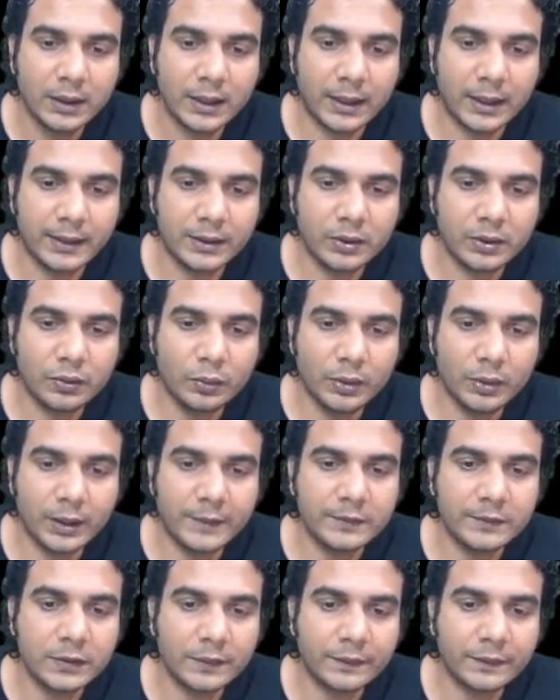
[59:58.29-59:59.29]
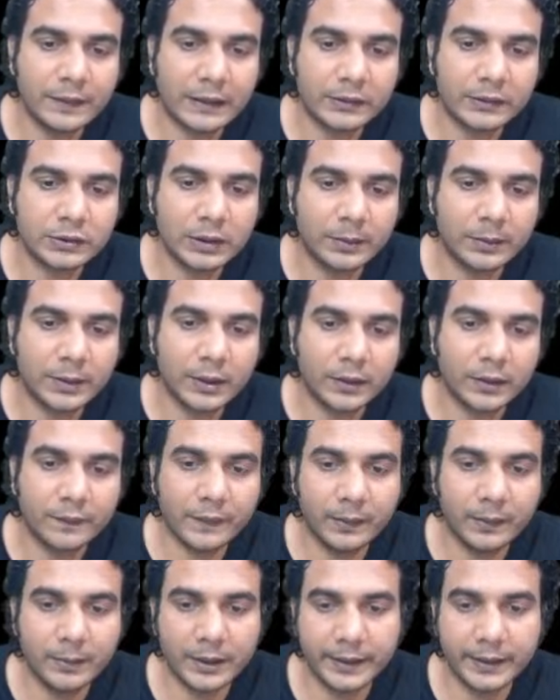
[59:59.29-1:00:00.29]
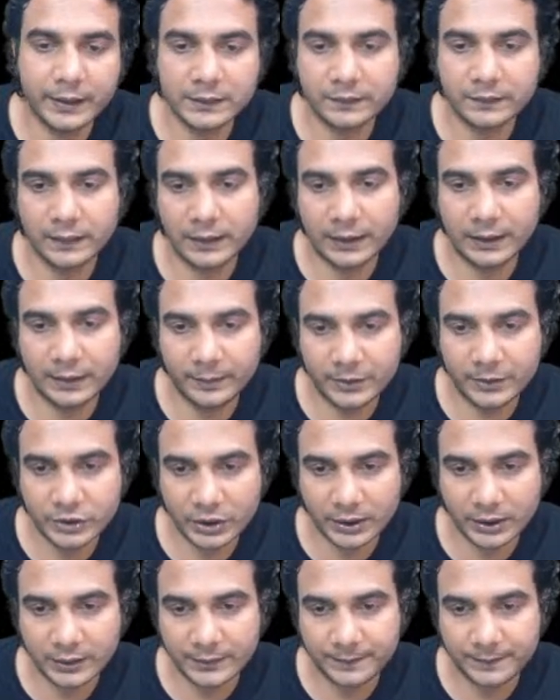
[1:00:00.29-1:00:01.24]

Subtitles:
and 2 times of fractional part of a minus 1. Let me check.